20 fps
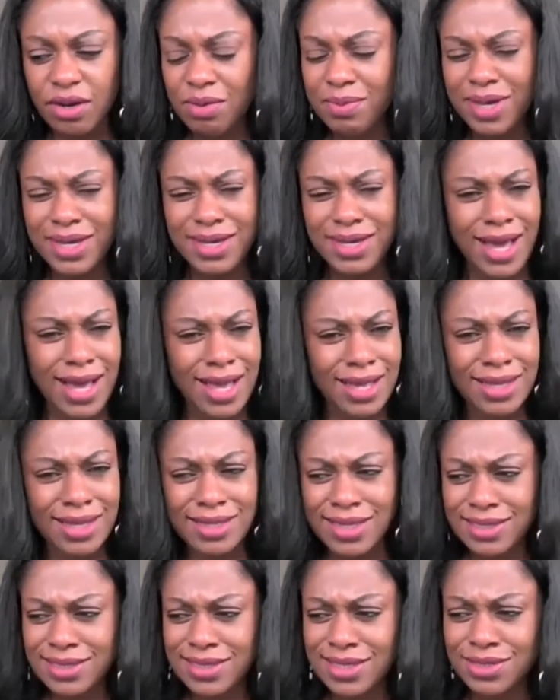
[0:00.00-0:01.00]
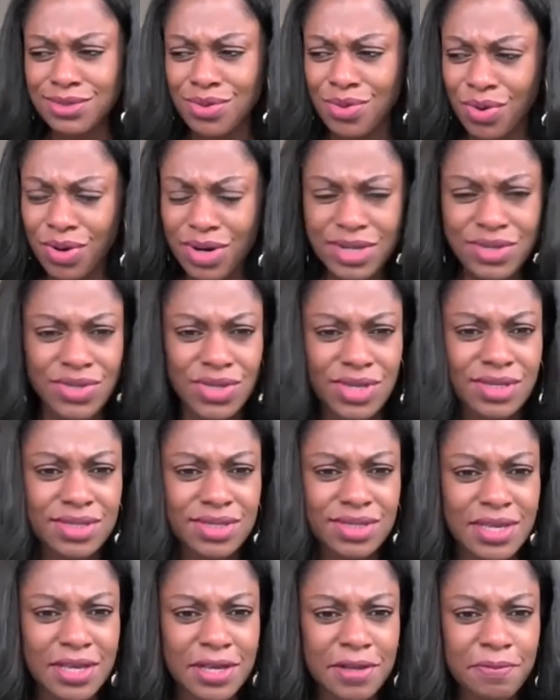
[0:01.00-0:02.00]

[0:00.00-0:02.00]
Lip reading: Oh my God, this is gorgeous.